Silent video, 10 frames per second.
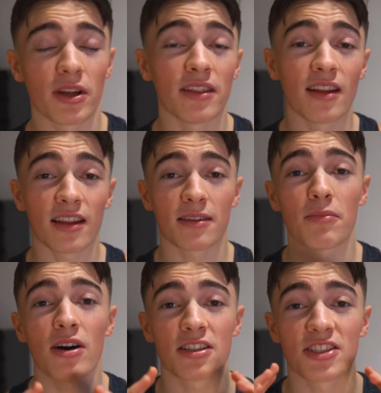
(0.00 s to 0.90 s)
but not
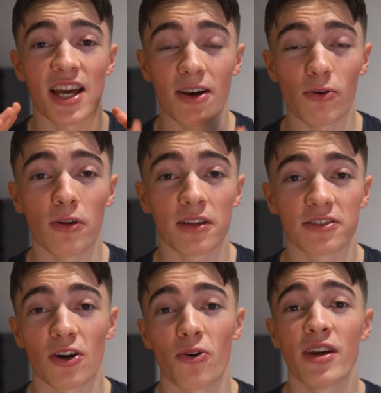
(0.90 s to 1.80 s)
much at all.
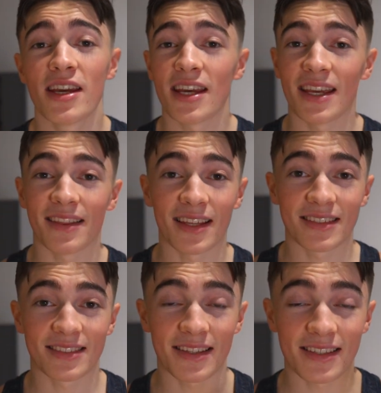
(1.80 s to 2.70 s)
So in the
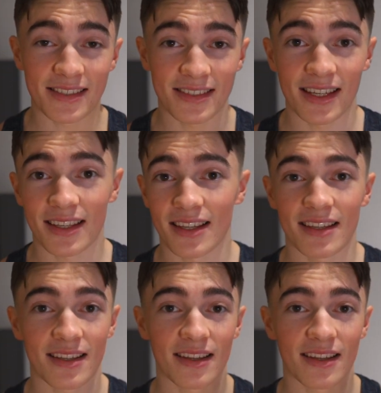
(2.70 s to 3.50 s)
statistic,